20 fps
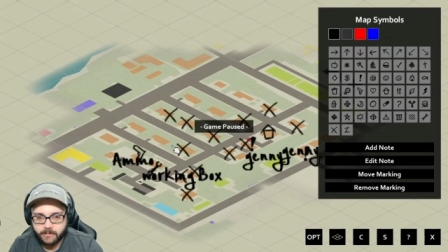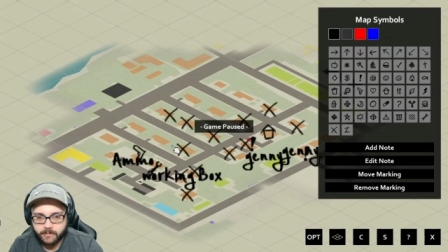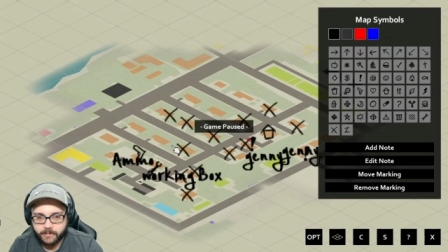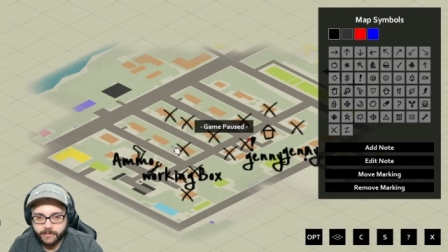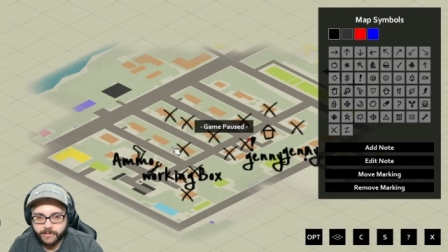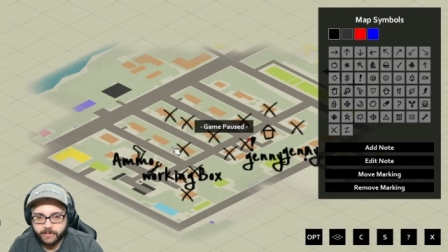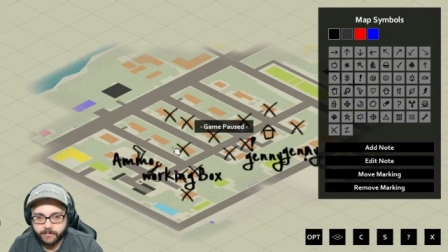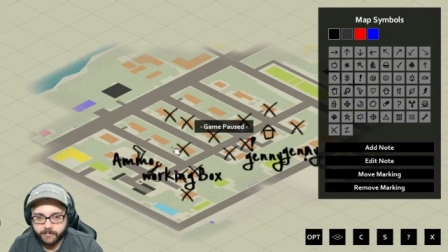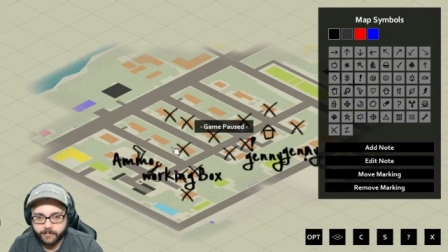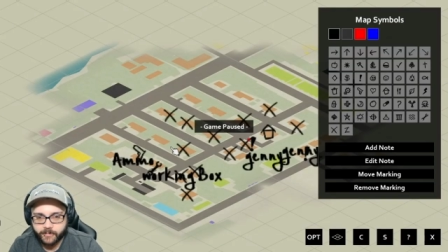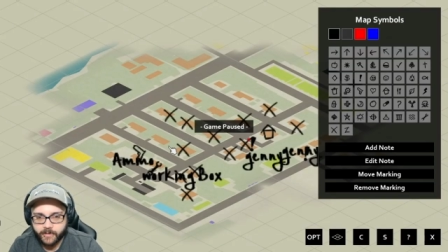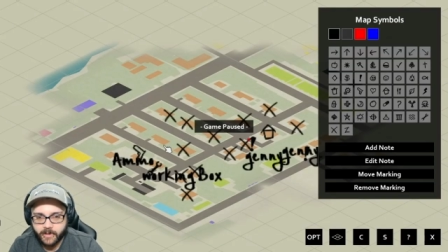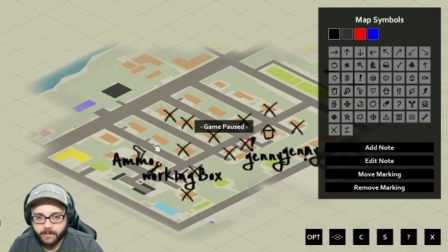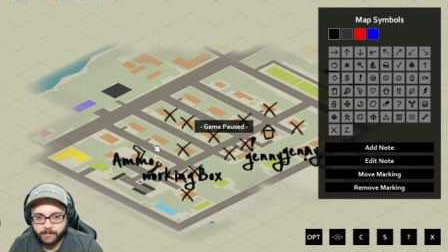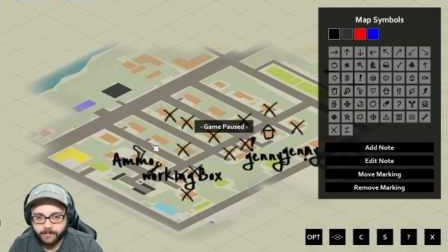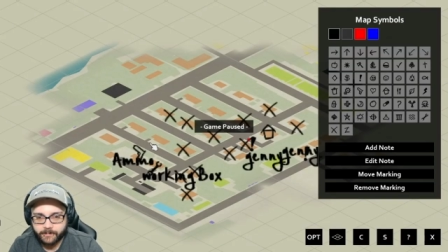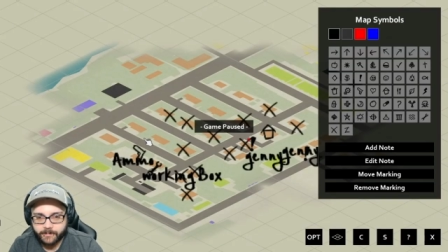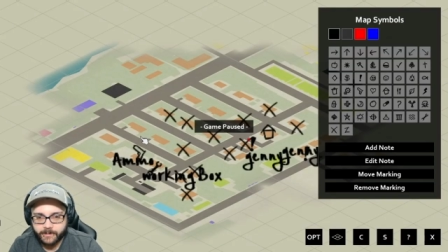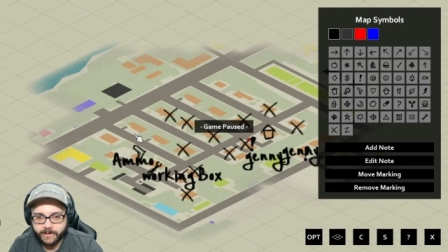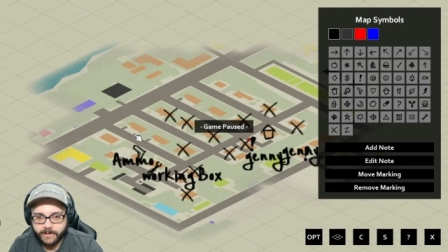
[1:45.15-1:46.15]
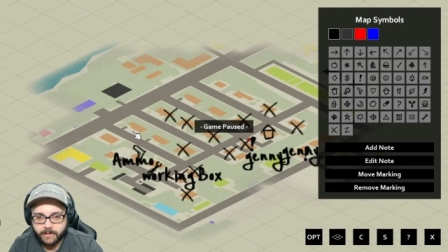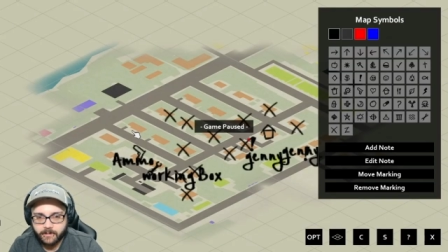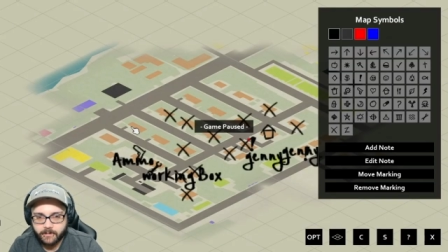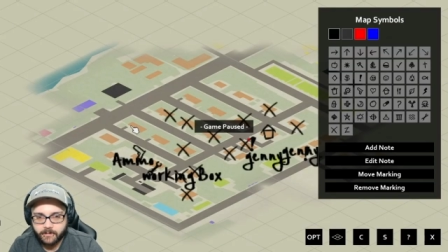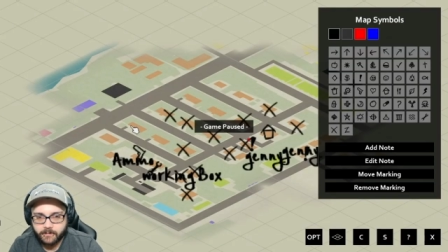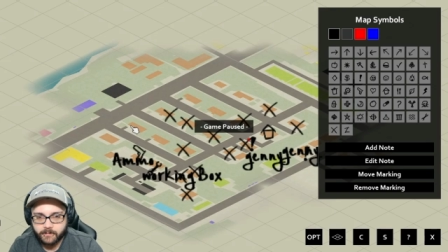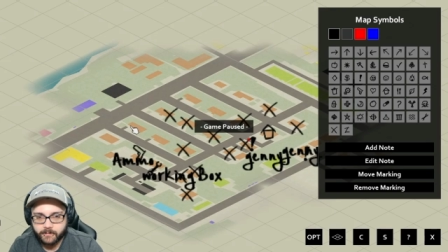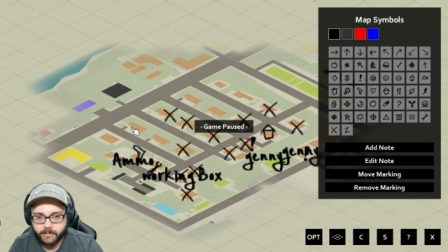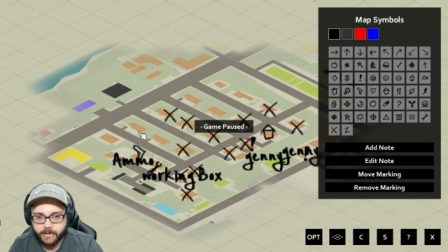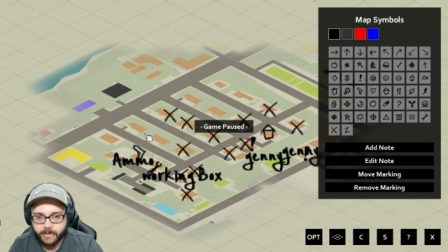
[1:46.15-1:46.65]
We should probably
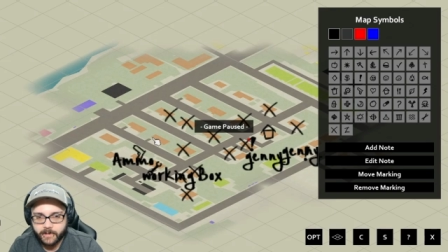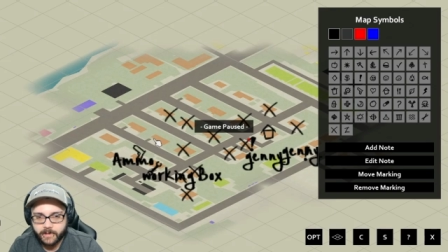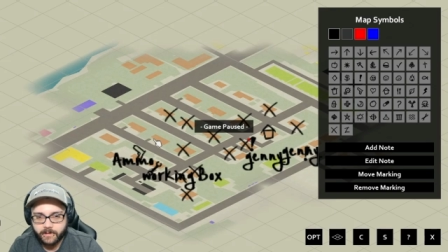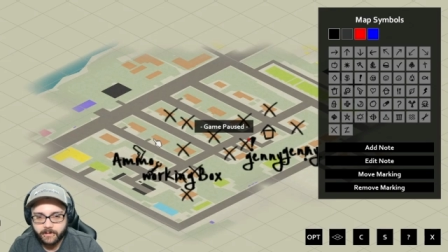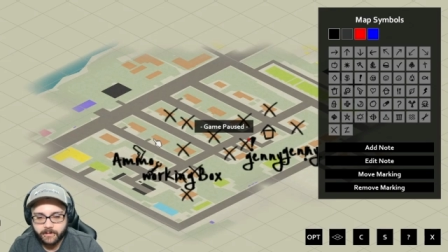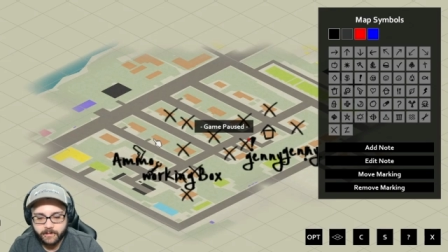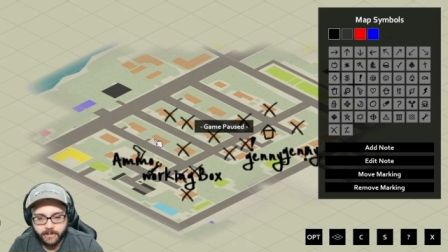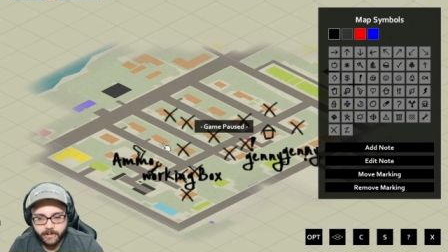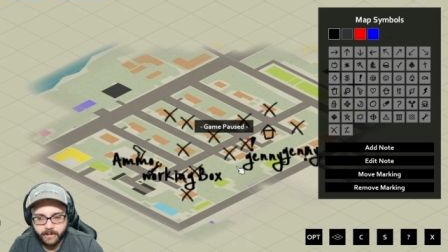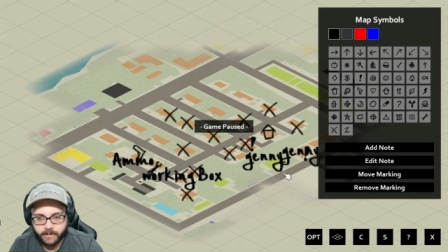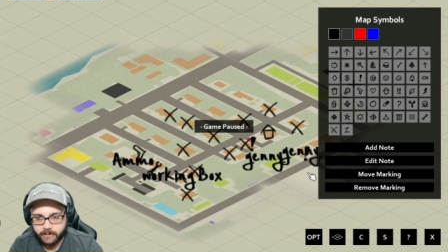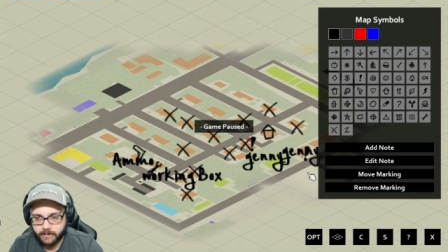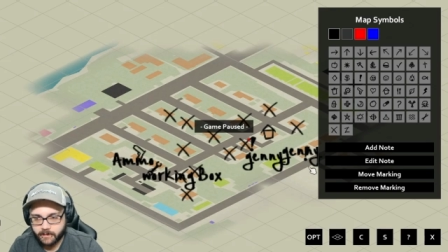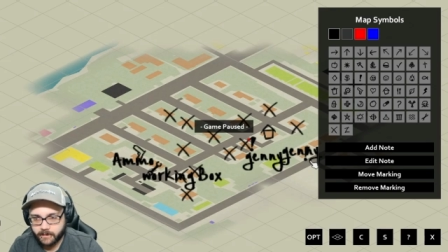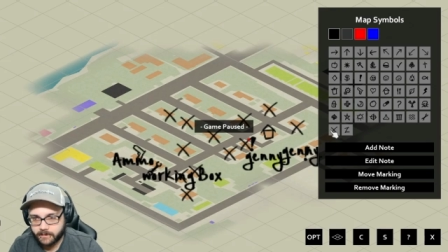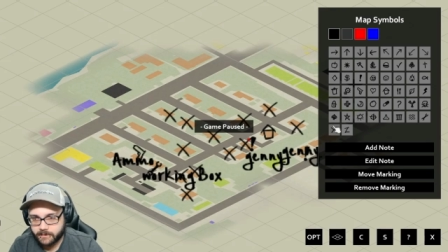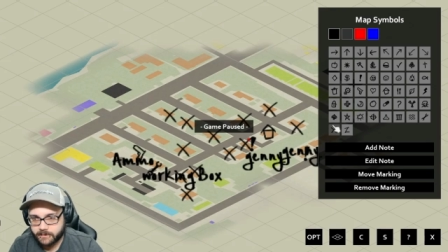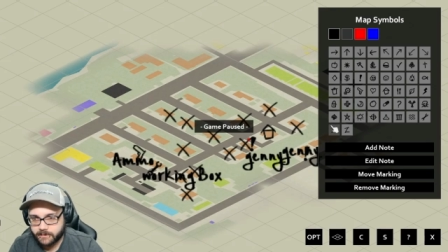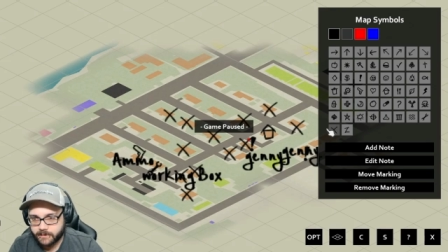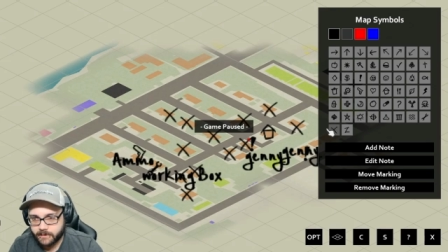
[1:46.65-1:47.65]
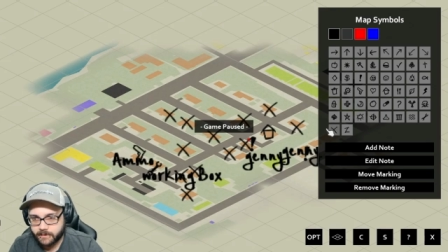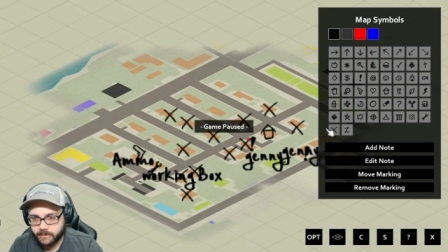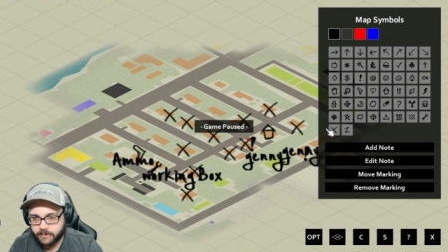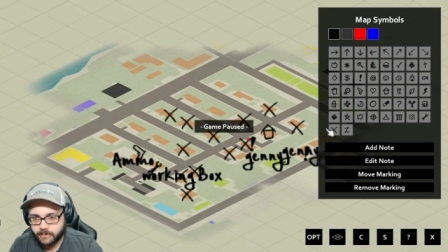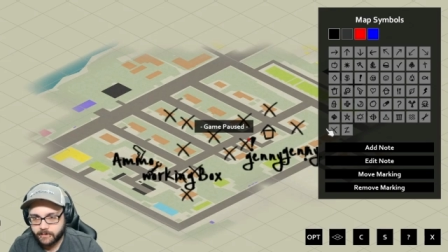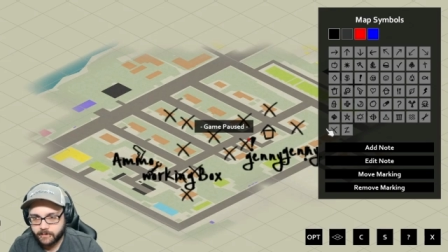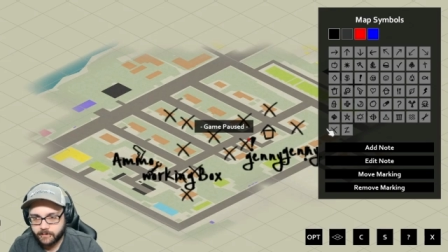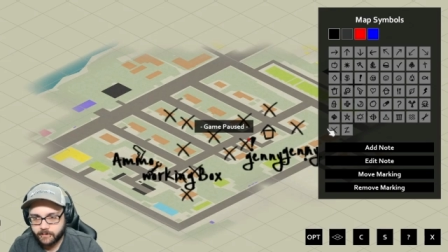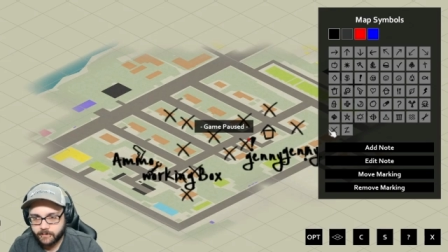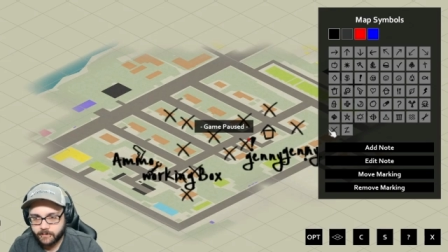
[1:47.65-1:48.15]
go over here and
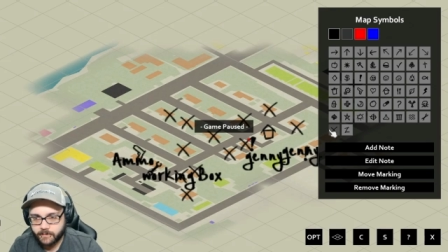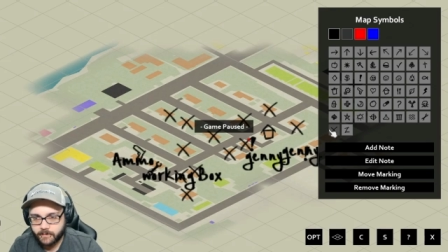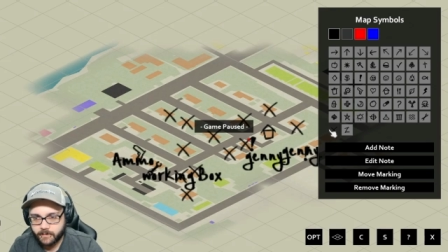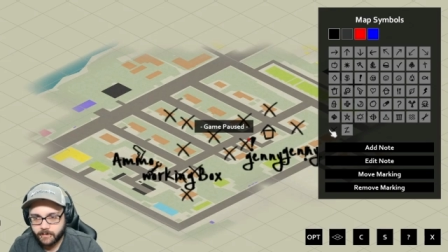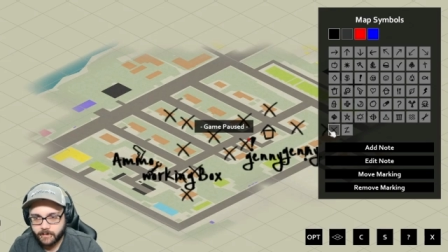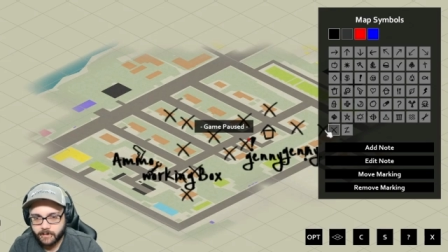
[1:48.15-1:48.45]
continue.